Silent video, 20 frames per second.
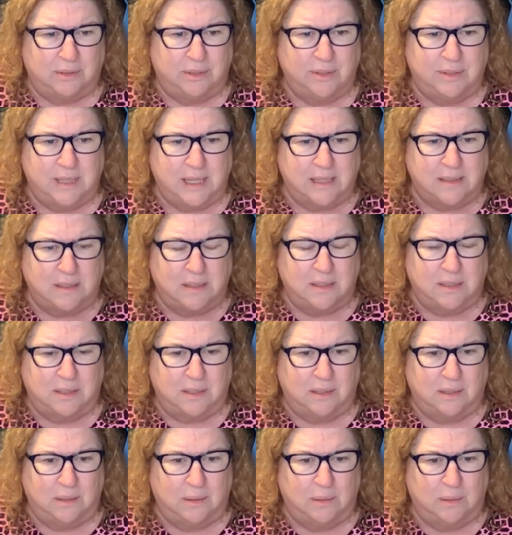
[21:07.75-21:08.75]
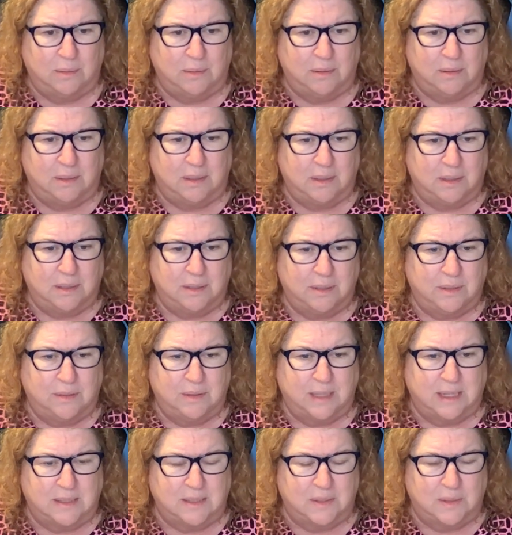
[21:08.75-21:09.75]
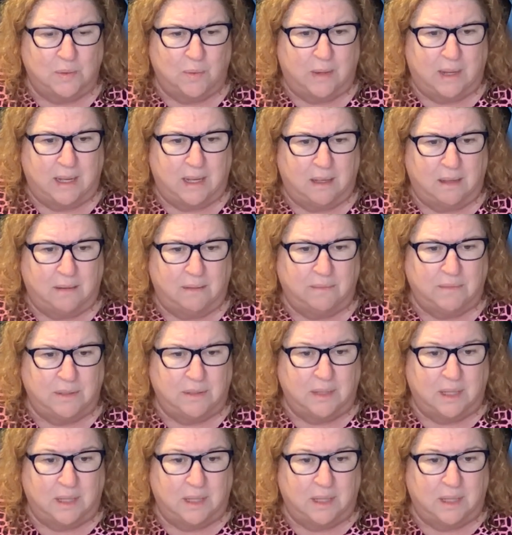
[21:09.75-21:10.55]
2002, 2012.